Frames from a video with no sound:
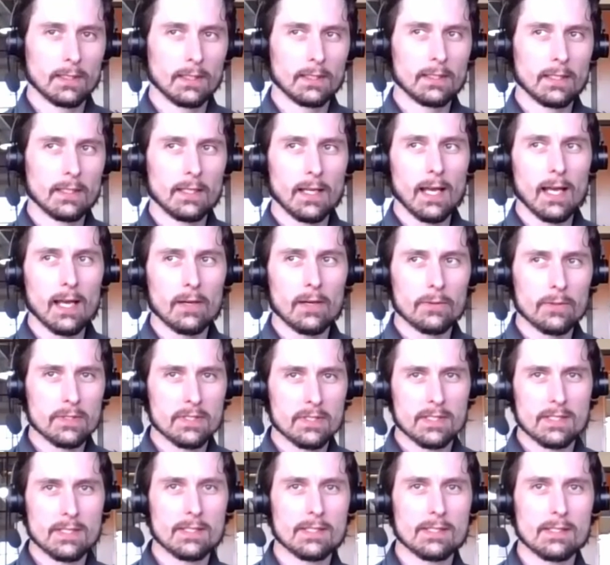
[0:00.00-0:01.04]
And then how
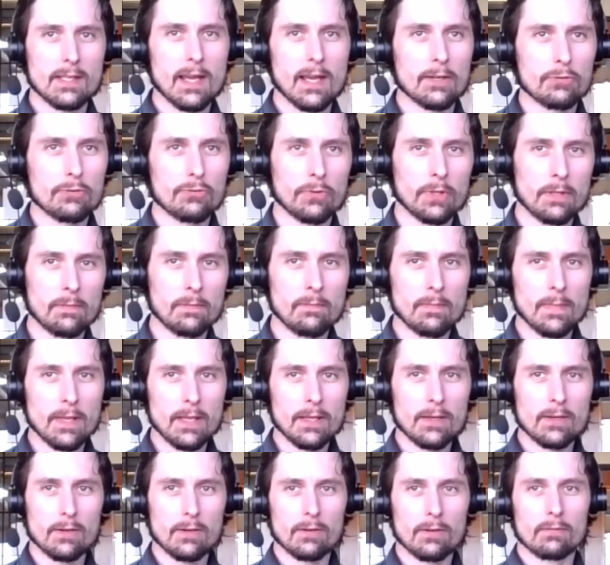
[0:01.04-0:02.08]
does this actually
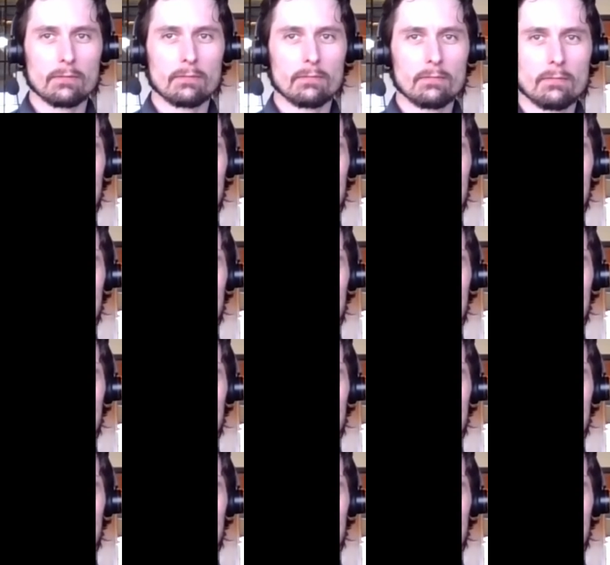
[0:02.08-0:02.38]
meter